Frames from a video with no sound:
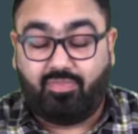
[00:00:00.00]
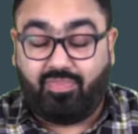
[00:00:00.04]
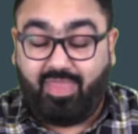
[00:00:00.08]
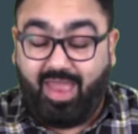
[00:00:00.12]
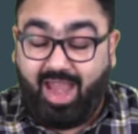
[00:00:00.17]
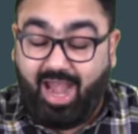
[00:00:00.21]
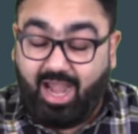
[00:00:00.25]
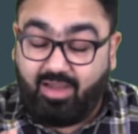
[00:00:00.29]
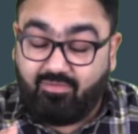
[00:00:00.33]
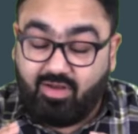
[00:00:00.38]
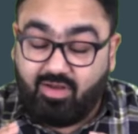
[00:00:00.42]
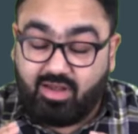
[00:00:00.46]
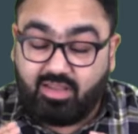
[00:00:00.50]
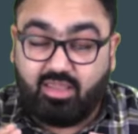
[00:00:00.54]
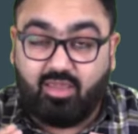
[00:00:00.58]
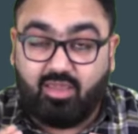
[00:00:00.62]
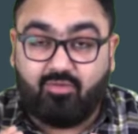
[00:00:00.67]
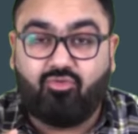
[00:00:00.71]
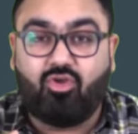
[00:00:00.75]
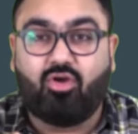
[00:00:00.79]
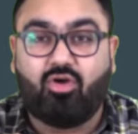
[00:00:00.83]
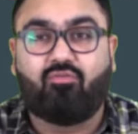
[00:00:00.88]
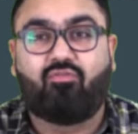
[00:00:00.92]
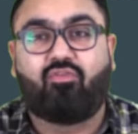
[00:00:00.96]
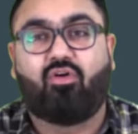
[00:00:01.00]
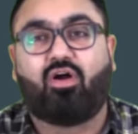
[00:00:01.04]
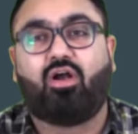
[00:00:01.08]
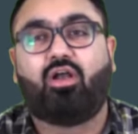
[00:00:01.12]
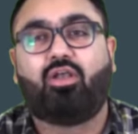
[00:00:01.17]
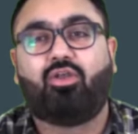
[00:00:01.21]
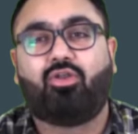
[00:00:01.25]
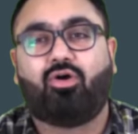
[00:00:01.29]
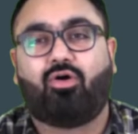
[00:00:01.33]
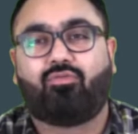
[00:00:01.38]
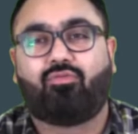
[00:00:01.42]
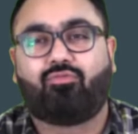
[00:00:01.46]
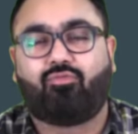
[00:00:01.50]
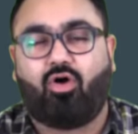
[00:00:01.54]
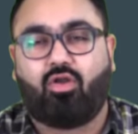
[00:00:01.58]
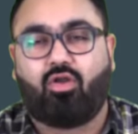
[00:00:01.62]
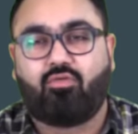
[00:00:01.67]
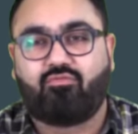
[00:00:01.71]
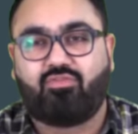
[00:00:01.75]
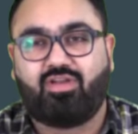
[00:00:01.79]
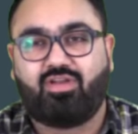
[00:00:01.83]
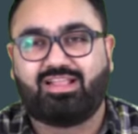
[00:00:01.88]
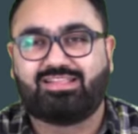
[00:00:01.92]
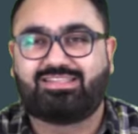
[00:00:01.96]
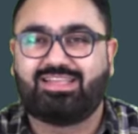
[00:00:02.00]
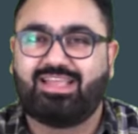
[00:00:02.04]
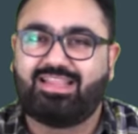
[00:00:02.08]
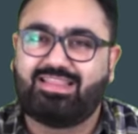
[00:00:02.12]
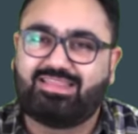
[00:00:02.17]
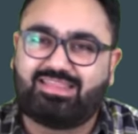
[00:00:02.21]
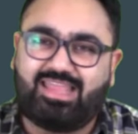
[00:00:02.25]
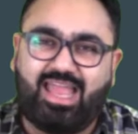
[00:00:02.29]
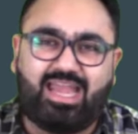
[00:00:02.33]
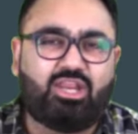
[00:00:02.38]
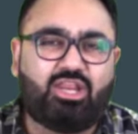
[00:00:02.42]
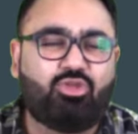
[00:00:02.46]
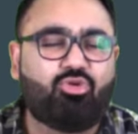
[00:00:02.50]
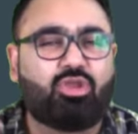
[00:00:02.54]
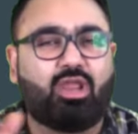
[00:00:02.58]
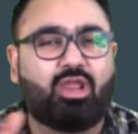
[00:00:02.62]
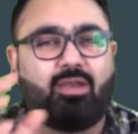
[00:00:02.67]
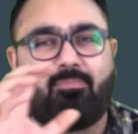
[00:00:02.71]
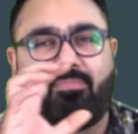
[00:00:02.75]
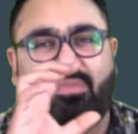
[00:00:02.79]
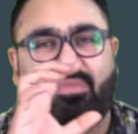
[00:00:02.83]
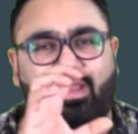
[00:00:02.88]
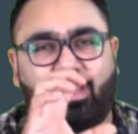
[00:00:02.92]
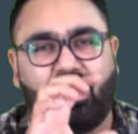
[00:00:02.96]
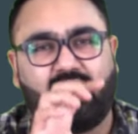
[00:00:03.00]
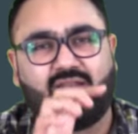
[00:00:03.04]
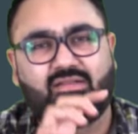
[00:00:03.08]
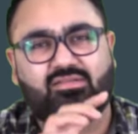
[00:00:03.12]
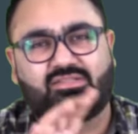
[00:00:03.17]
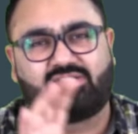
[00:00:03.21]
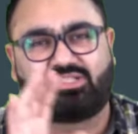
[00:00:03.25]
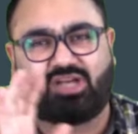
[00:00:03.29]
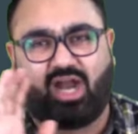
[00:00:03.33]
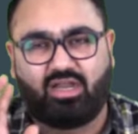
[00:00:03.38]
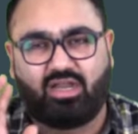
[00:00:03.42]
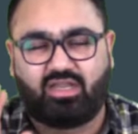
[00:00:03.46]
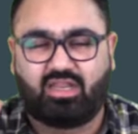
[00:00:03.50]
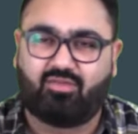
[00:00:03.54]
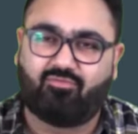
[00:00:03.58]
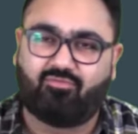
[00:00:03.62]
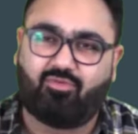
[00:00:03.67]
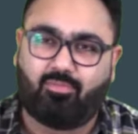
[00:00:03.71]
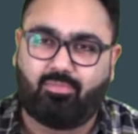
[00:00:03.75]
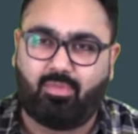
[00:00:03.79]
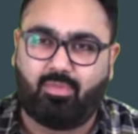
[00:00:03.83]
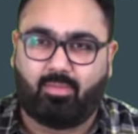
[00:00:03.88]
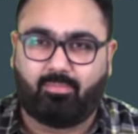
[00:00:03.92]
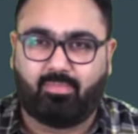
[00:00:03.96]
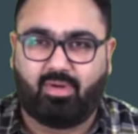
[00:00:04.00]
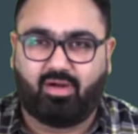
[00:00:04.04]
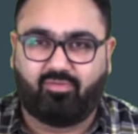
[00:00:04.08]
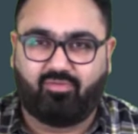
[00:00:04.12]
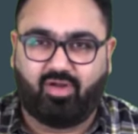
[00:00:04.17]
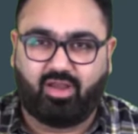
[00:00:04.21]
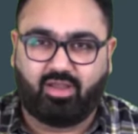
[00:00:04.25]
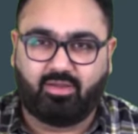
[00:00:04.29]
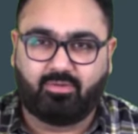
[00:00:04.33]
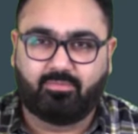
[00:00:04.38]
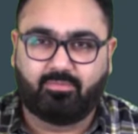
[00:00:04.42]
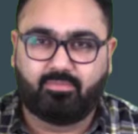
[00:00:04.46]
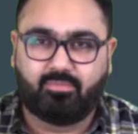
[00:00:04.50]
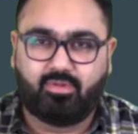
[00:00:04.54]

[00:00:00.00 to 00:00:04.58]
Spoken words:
That will give you a world of confidence. And then you can begin starting from number one.